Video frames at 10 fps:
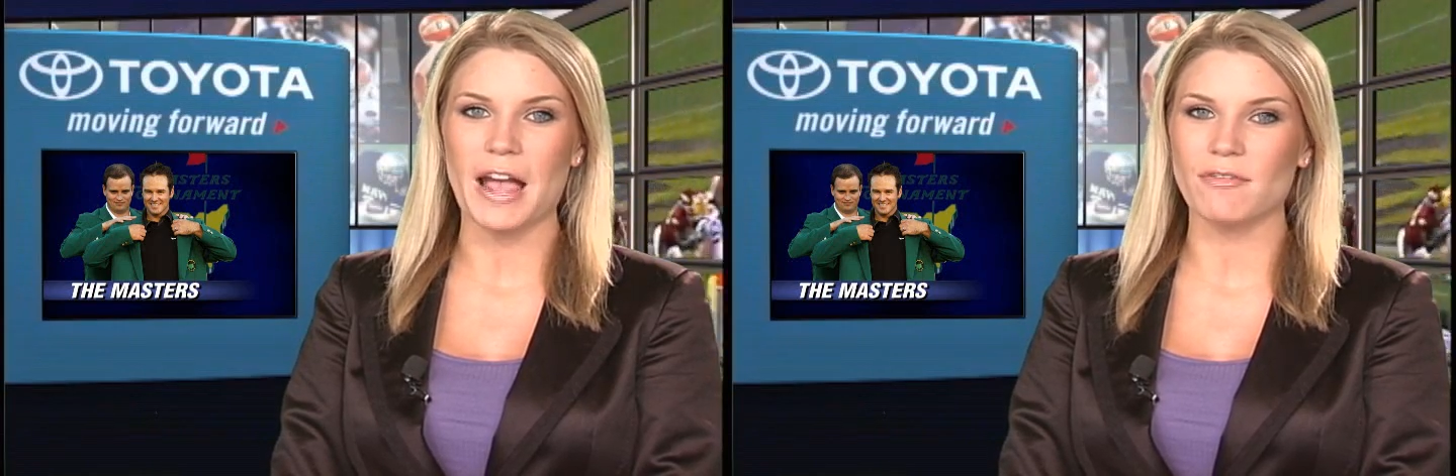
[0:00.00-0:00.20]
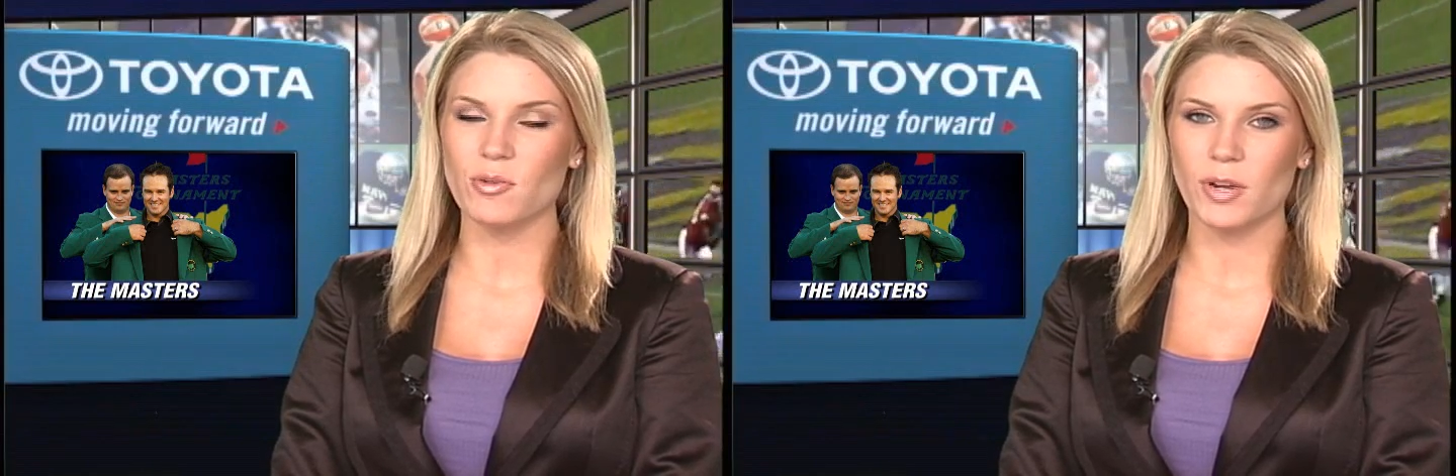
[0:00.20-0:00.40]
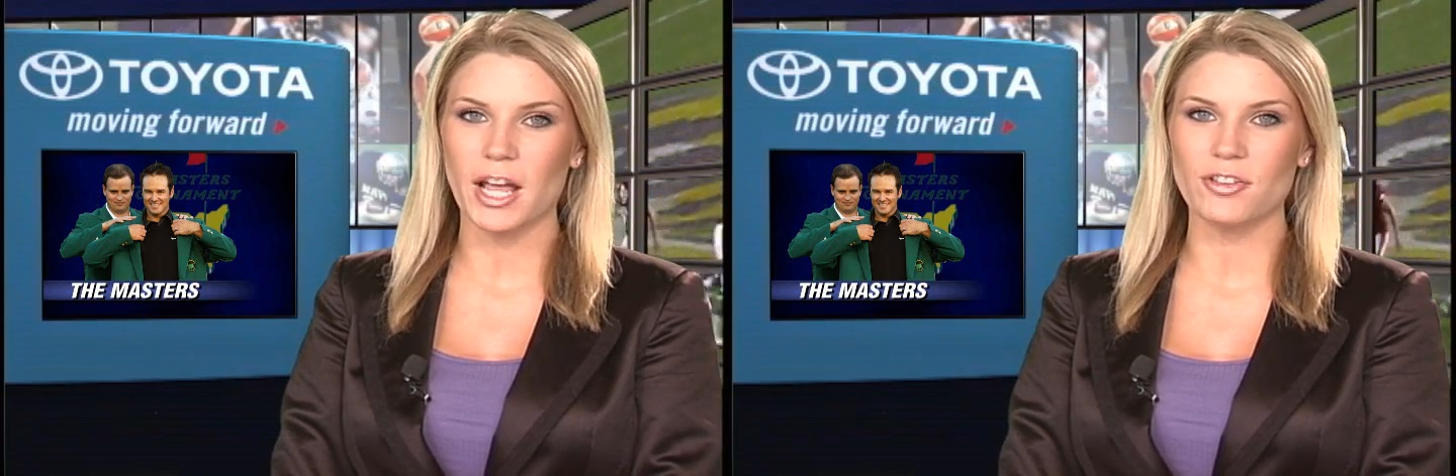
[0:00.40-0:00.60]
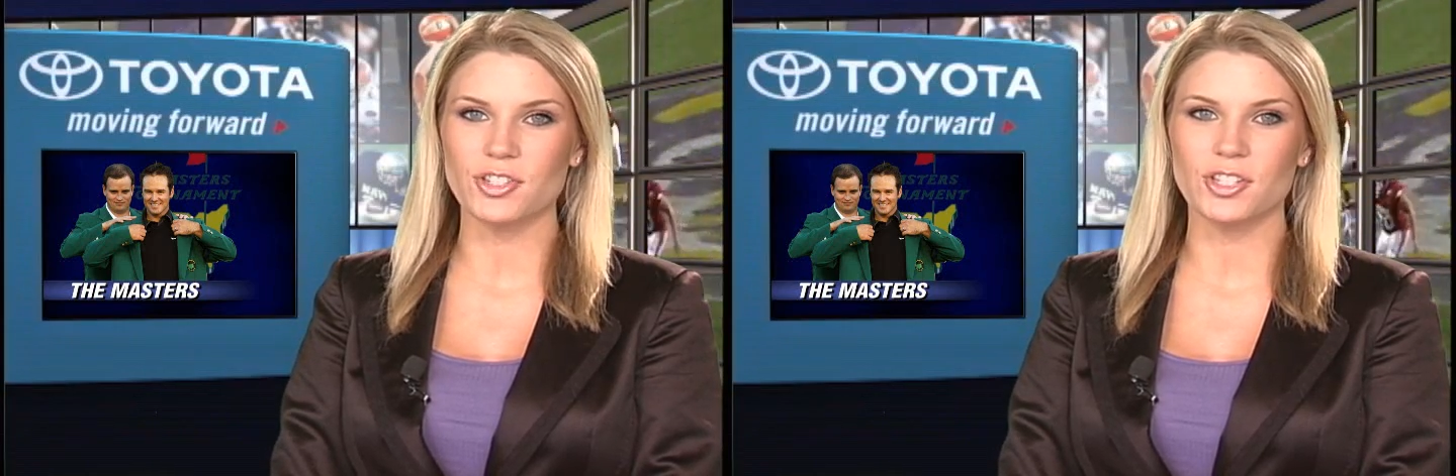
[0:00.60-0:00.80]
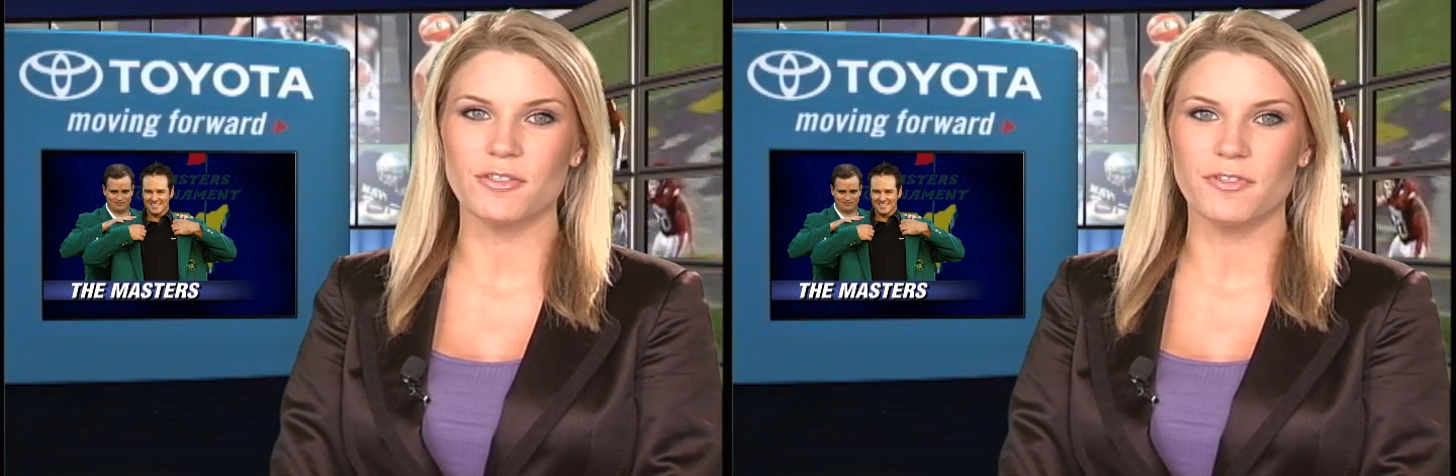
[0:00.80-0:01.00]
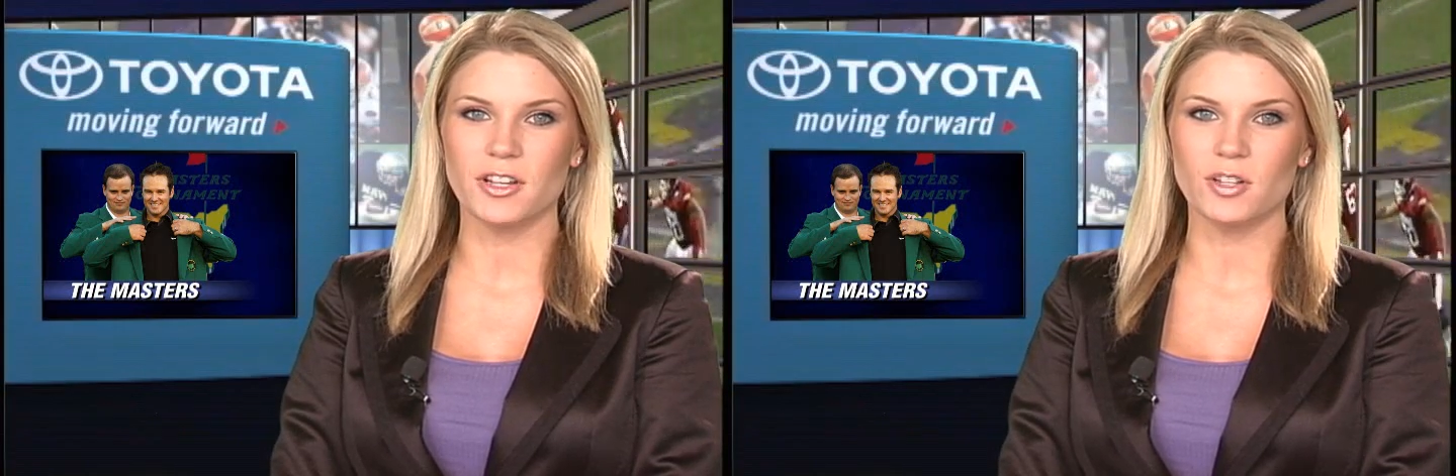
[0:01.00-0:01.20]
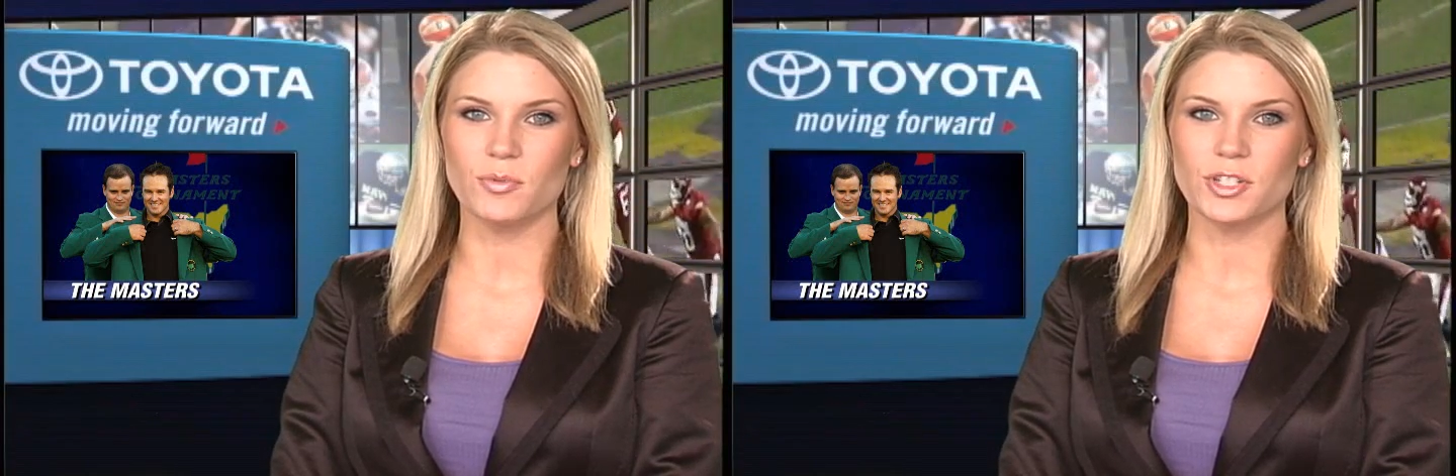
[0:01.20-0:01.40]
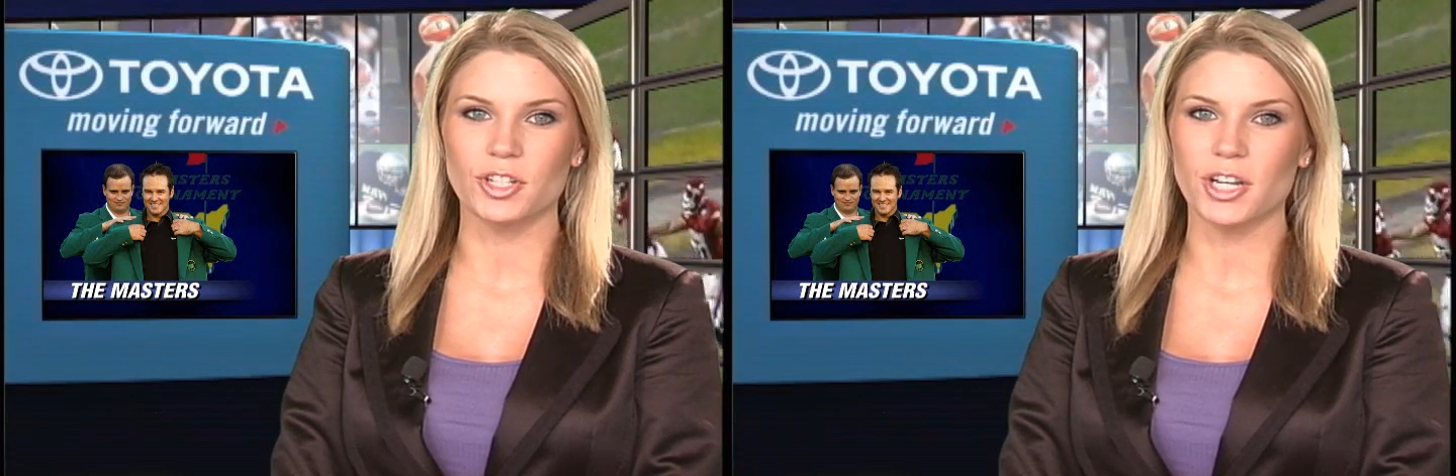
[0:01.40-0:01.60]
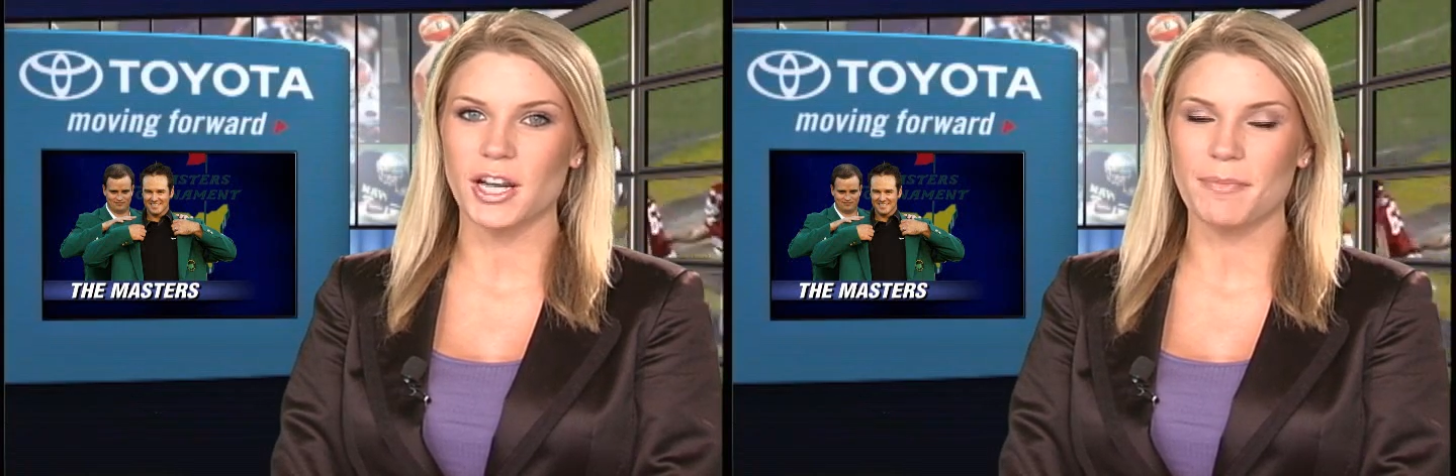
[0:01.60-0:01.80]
everyone else in the field was looking